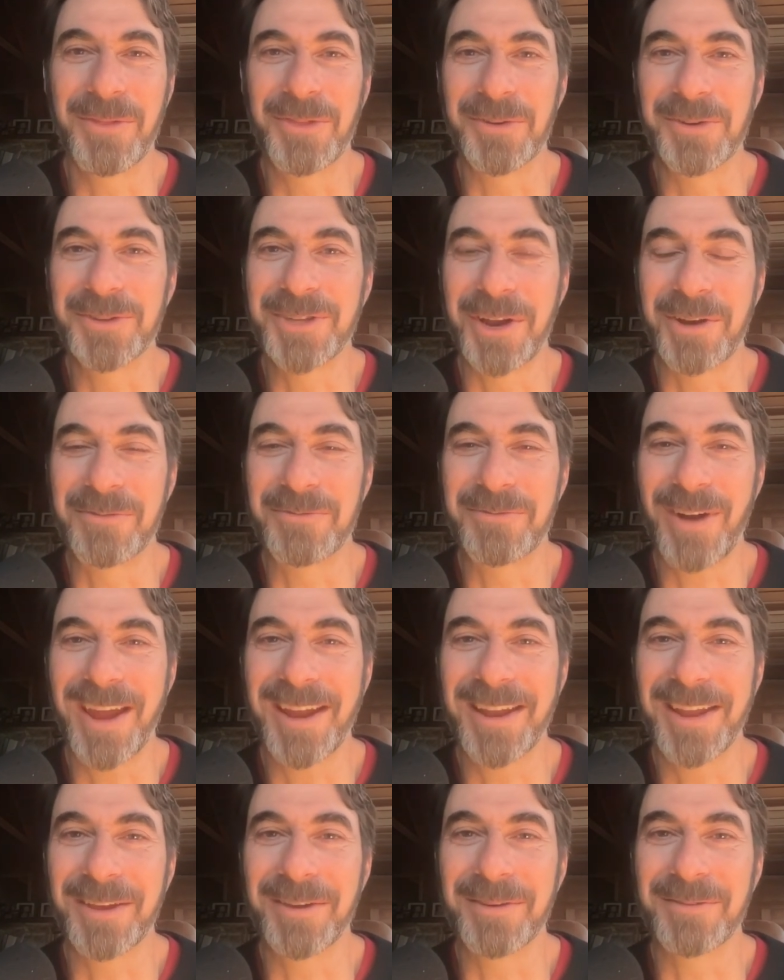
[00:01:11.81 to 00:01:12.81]
Thursday or
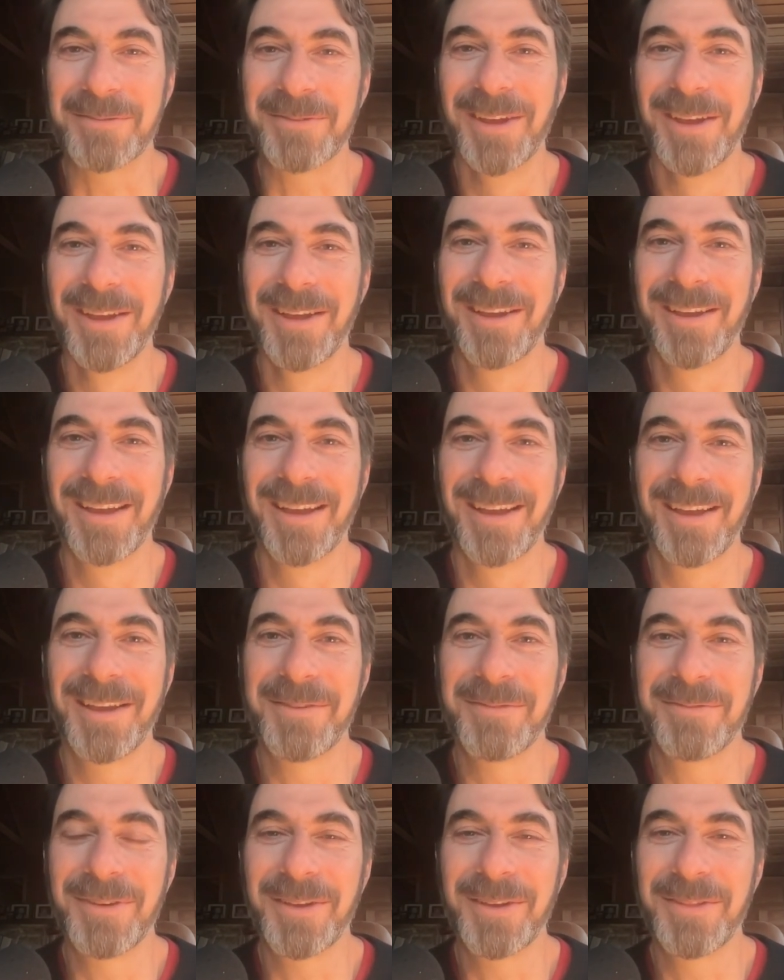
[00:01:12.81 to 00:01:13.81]
Friday of
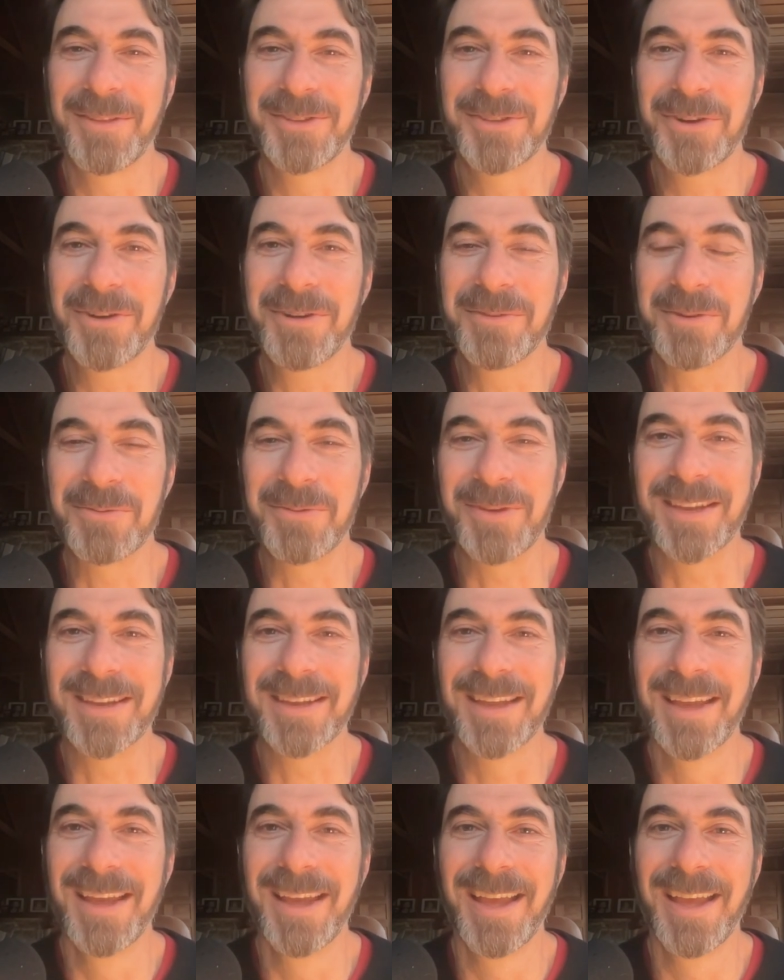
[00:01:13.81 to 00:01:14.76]
the tournament week.